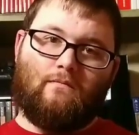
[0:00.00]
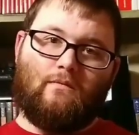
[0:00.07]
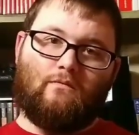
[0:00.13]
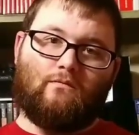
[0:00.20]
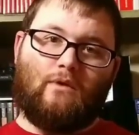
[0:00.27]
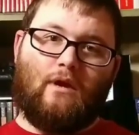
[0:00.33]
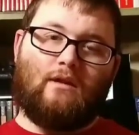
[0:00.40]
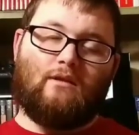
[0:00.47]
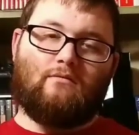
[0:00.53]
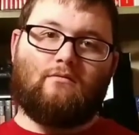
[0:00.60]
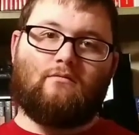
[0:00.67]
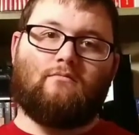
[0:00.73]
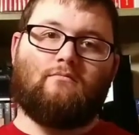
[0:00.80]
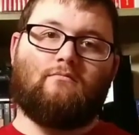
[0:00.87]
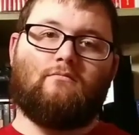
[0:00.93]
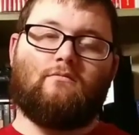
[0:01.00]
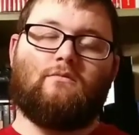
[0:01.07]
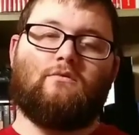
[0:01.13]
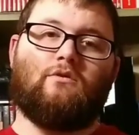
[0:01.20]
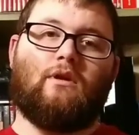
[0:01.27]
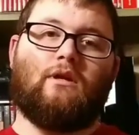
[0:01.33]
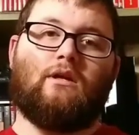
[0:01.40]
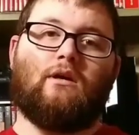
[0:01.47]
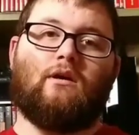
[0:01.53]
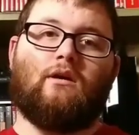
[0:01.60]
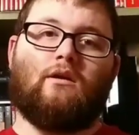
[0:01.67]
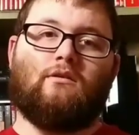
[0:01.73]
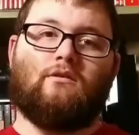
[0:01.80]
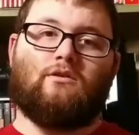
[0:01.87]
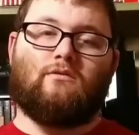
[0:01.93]
right
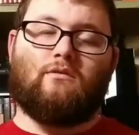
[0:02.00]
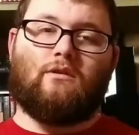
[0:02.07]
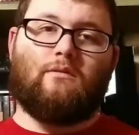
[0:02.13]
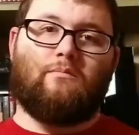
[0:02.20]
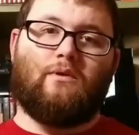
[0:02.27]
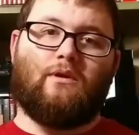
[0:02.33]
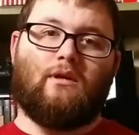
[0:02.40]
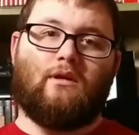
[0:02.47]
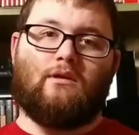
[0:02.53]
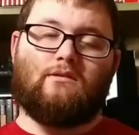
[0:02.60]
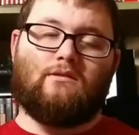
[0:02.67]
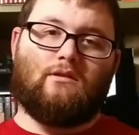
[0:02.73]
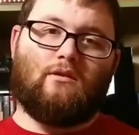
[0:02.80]
Joy-Con to short the pins,